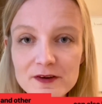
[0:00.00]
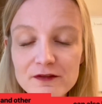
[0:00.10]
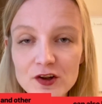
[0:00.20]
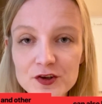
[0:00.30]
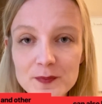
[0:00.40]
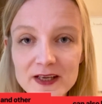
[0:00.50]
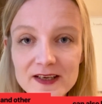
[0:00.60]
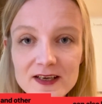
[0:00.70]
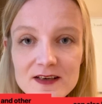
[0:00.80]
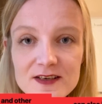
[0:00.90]
followed by the
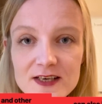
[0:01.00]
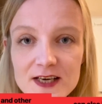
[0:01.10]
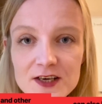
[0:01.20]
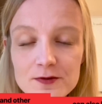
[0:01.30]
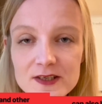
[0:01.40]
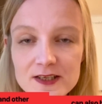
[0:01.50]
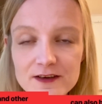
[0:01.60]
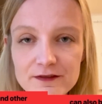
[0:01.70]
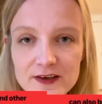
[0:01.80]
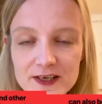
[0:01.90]
continuous
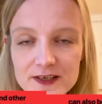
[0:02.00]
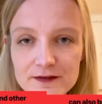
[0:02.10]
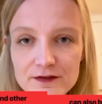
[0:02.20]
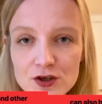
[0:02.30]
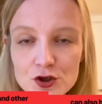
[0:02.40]
infinitive,